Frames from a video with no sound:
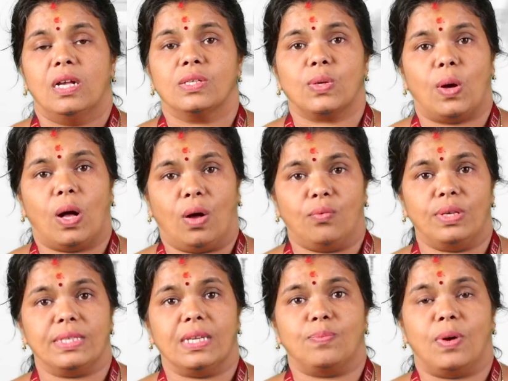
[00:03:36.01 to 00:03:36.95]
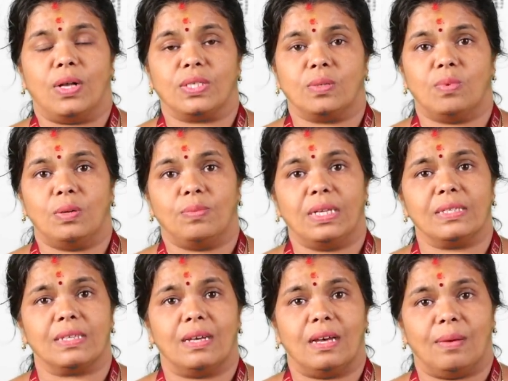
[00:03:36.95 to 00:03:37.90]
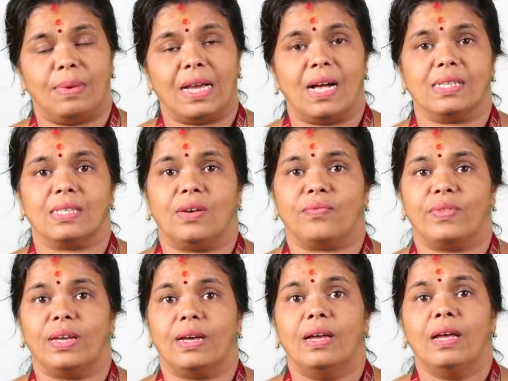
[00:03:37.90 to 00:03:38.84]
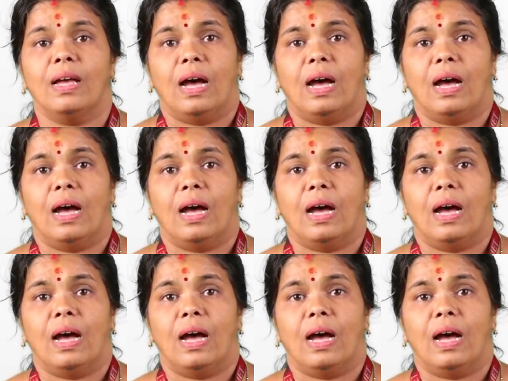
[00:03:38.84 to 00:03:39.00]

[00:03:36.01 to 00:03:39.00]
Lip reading: So how is it possible? Means because of the